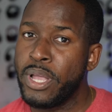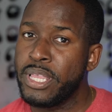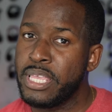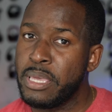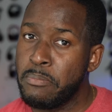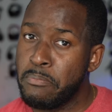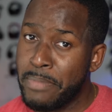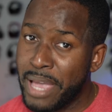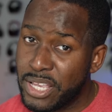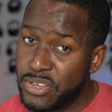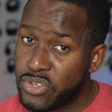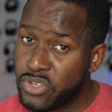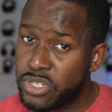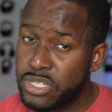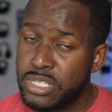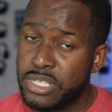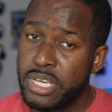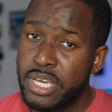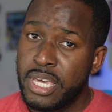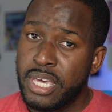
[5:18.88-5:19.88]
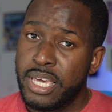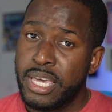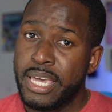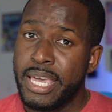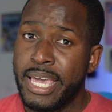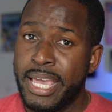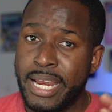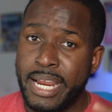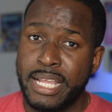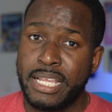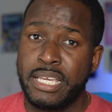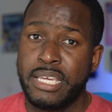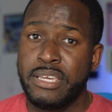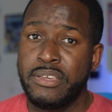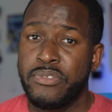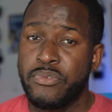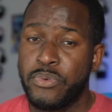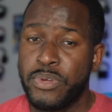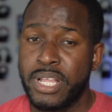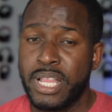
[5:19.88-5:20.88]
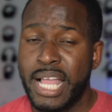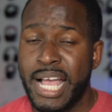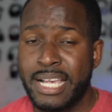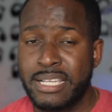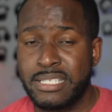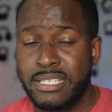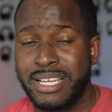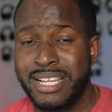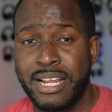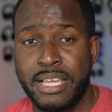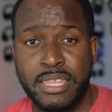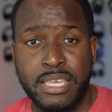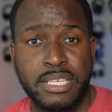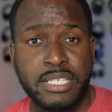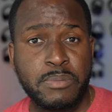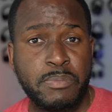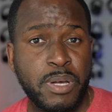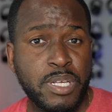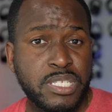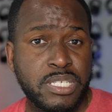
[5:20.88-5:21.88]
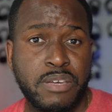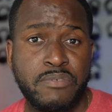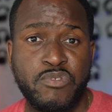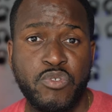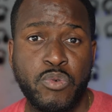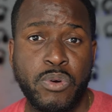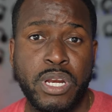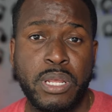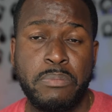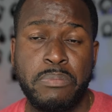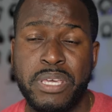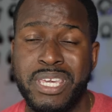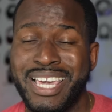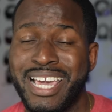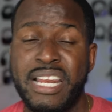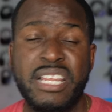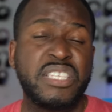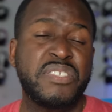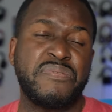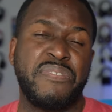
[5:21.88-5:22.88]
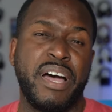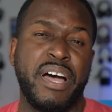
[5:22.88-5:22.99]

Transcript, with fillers: when they mentioned it at E3 last year, and I think it's about 720p, and it's